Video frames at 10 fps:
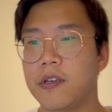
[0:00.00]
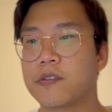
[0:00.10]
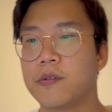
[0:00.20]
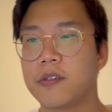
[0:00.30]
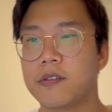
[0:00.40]
the
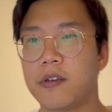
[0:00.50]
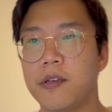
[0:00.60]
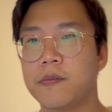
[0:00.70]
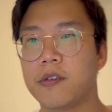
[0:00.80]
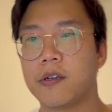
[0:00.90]
next one because I
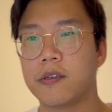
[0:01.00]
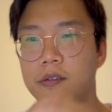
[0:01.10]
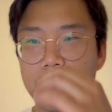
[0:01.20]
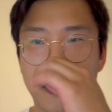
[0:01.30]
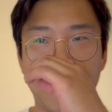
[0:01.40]
am talking
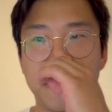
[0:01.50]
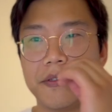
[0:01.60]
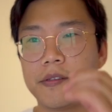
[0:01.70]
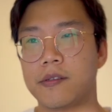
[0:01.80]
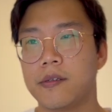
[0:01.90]
a
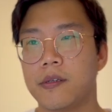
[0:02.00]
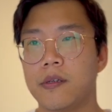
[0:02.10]
lot.